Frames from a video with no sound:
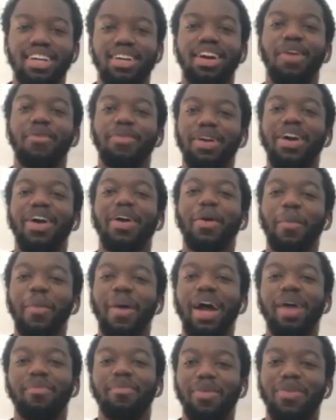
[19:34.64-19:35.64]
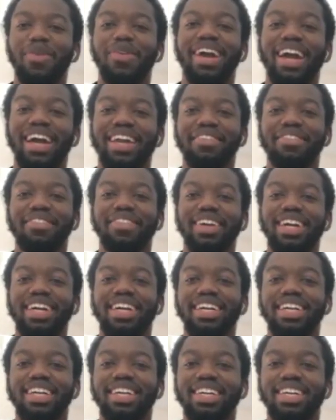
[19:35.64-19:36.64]
we got your back, bro, kind of thing.
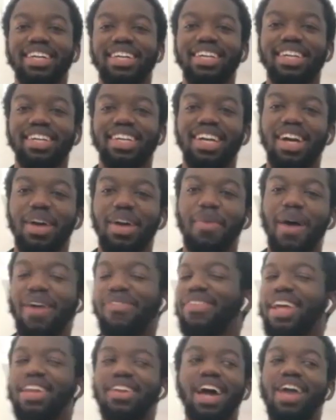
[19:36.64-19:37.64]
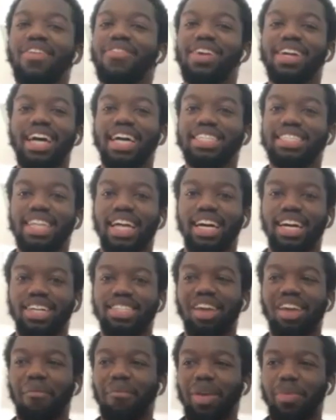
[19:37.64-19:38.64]
But I feel like not everyone has that,
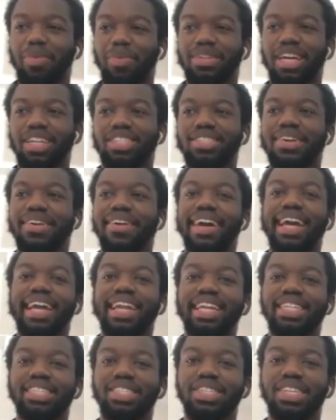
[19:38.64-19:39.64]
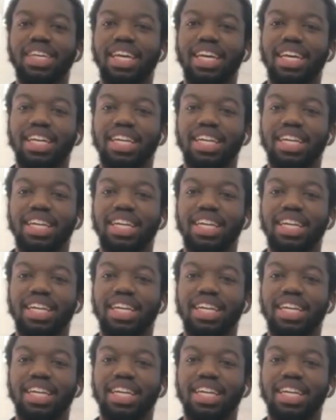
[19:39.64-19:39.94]
because some people they're so alien to it.